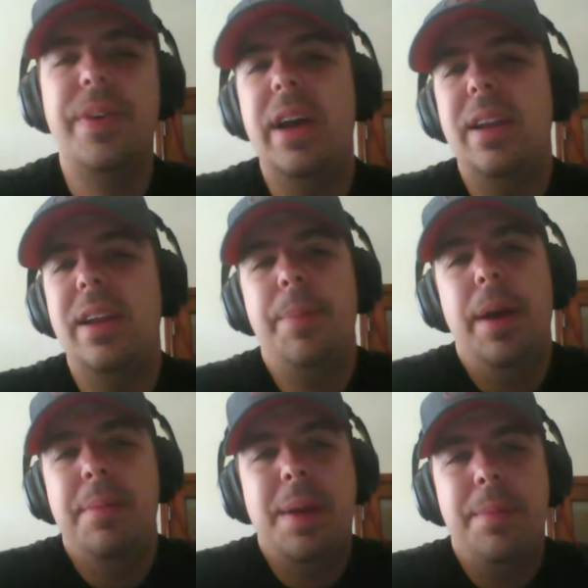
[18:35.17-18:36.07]
fine. I
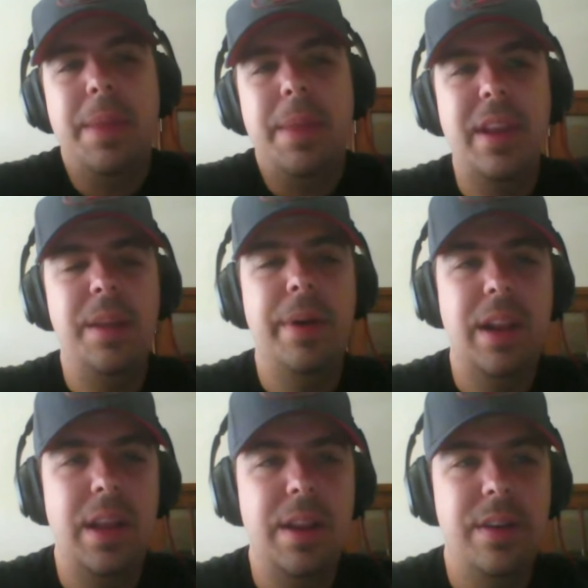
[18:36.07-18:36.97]
mean, I'm not blaming
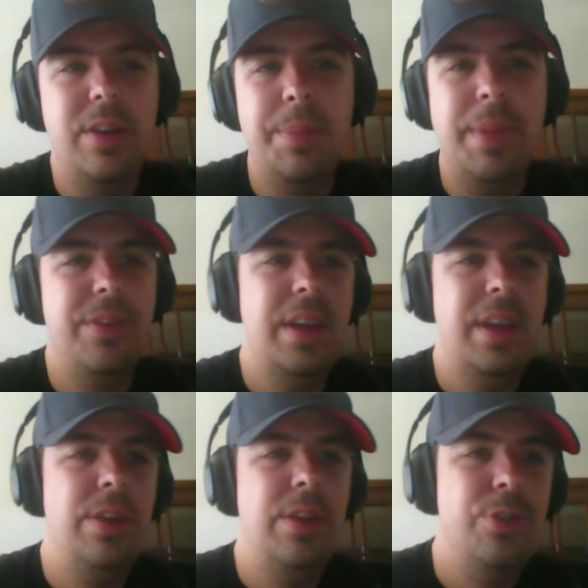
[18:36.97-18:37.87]
anybody. I'm not
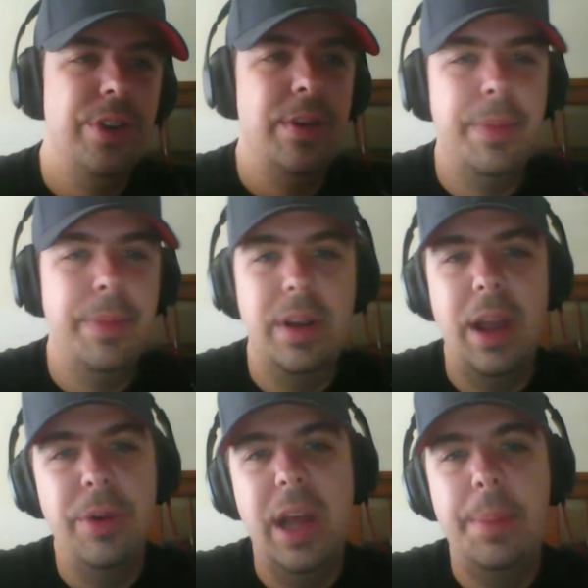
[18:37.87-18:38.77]
saying you shouldn't, but
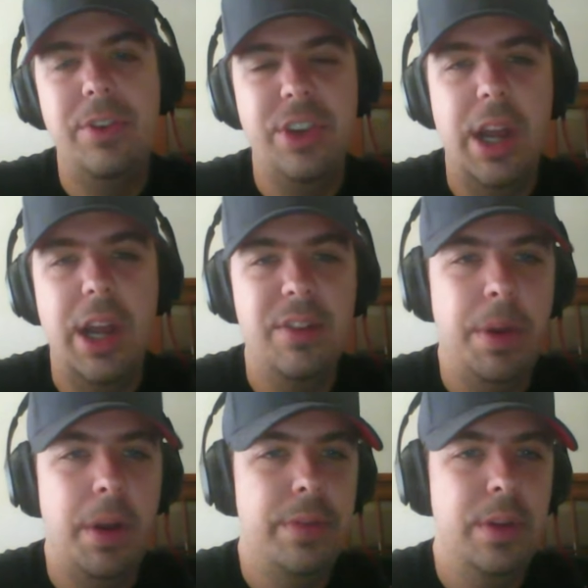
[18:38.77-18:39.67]
I would not be shocked if
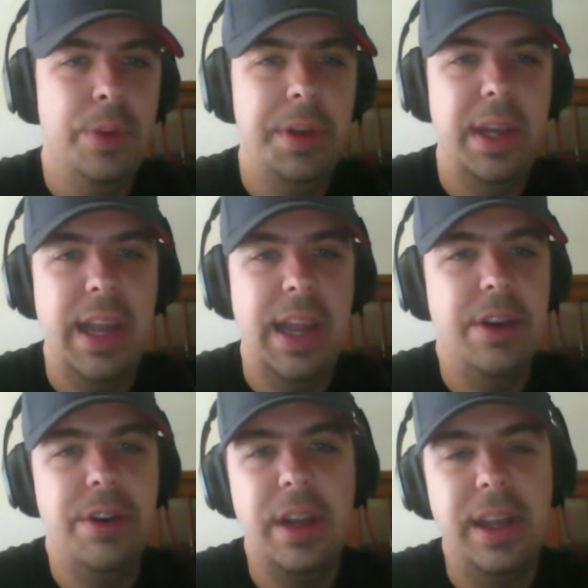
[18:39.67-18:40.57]
Buffalo won like
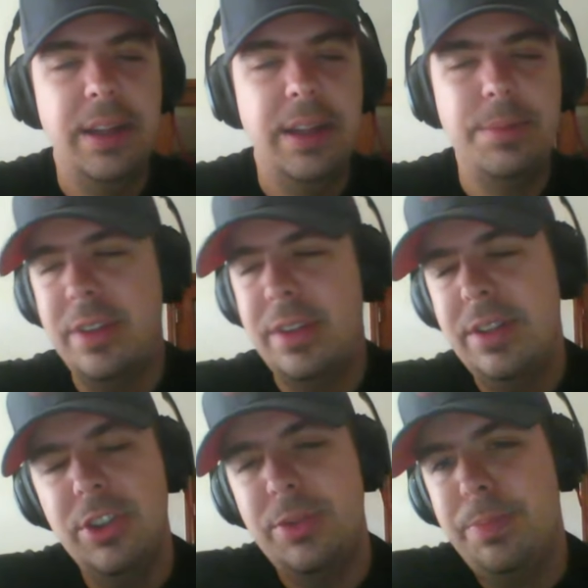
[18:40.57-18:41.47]
8 or 9 games.
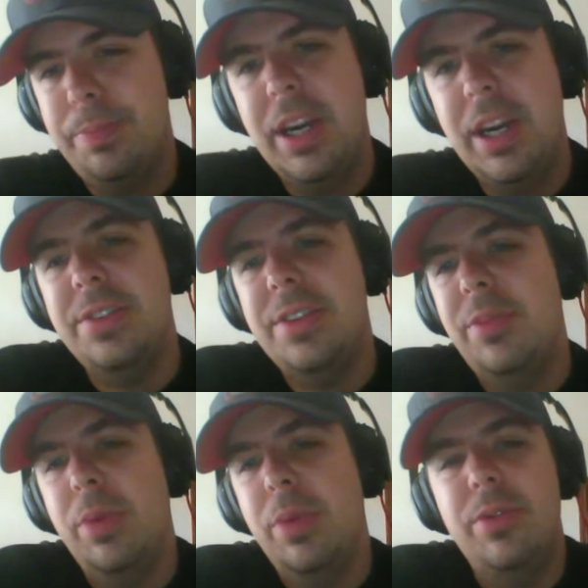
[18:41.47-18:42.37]
Just because
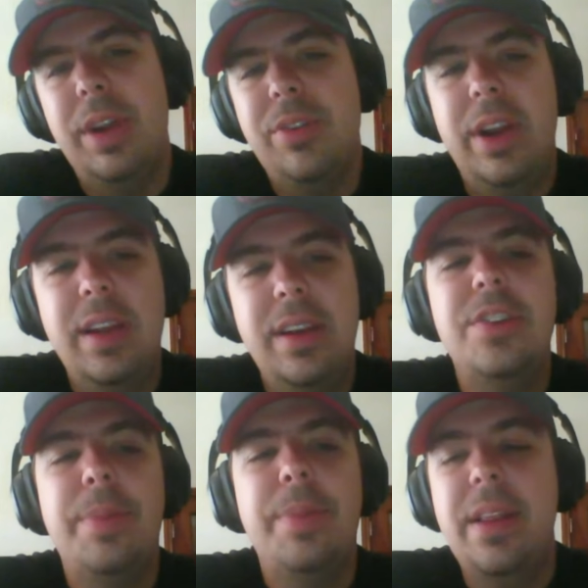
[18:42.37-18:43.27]
that's what Rex Ryan
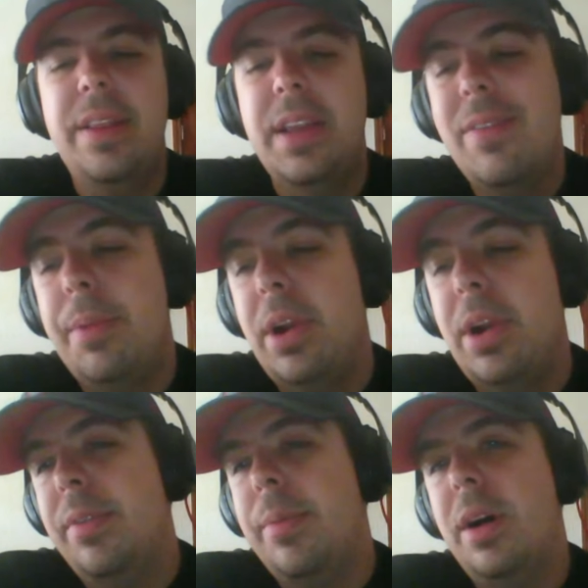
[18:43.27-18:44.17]
does, apparently. Give him an
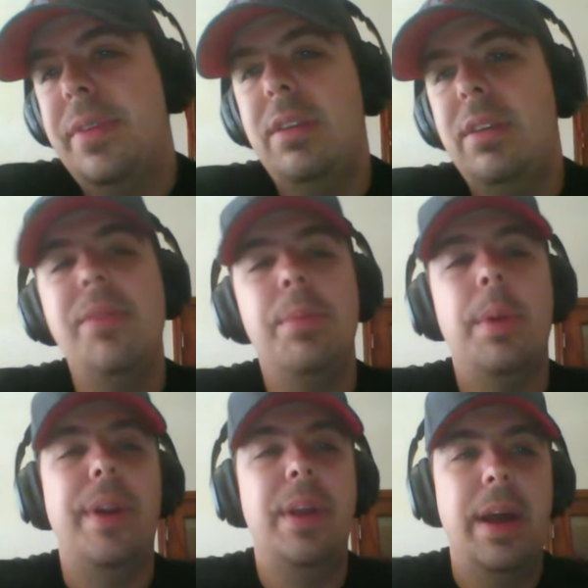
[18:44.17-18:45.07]
awesome offense, give him a
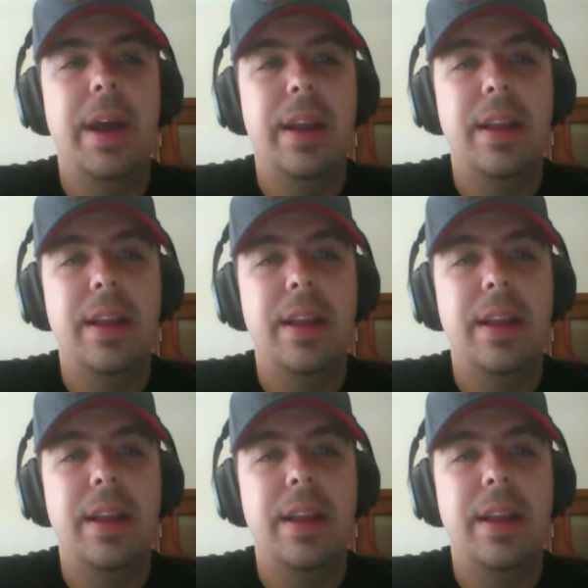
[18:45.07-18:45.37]
running back.